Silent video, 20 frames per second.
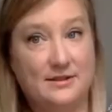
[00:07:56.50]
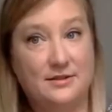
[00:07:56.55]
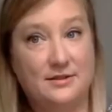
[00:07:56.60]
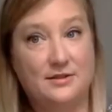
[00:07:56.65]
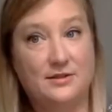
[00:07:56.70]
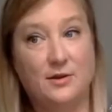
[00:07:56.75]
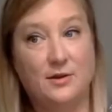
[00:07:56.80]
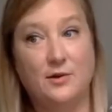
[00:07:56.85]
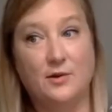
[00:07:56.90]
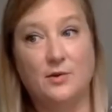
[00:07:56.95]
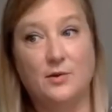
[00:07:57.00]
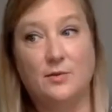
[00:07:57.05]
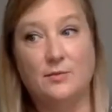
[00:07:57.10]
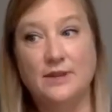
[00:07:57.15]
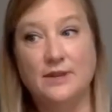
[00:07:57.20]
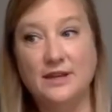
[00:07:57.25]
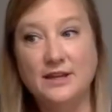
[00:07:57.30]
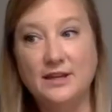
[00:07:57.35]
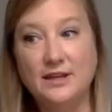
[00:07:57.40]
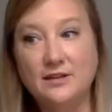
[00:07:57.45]
so
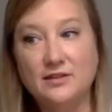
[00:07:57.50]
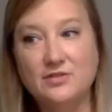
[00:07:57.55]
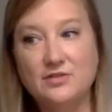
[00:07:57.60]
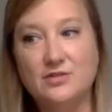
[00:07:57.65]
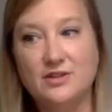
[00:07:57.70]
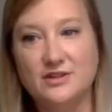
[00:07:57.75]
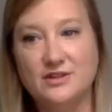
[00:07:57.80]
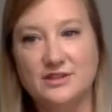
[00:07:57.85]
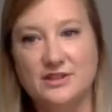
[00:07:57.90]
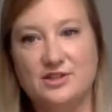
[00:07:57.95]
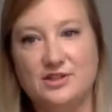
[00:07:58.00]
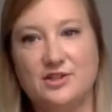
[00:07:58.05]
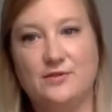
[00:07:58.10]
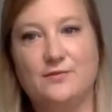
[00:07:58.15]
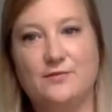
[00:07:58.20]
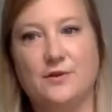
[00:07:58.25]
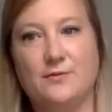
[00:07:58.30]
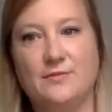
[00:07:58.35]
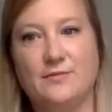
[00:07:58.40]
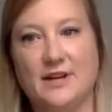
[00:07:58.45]
making the transition
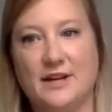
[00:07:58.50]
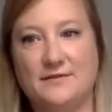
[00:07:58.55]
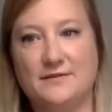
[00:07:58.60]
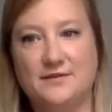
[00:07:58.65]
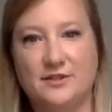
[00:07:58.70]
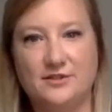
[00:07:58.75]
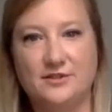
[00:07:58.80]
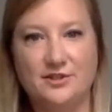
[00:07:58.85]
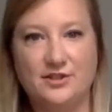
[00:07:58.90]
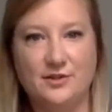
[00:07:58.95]
from NAFTA to